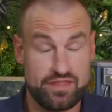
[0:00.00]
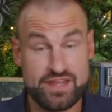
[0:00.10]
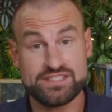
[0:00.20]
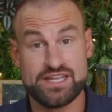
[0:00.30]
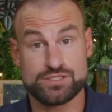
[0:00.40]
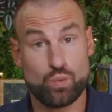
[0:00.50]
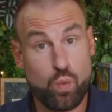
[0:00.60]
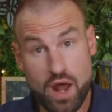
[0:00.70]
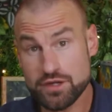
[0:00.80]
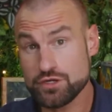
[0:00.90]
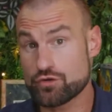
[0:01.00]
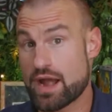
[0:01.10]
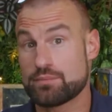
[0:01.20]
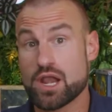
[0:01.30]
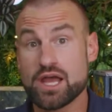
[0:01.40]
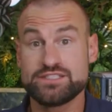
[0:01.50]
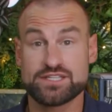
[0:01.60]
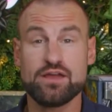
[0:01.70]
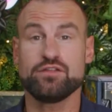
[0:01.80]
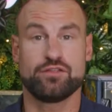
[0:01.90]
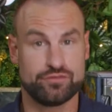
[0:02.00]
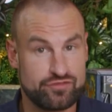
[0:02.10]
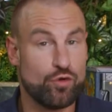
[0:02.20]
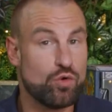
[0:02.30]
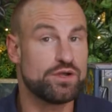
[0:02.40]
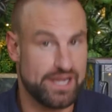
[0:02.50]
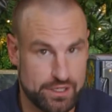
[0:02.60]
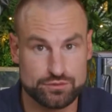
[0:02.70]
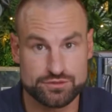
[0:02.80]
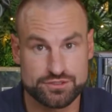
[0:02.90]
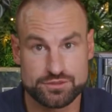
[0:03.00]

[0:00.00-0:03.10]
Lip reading: this is 1 gram lighter than 4 nickels,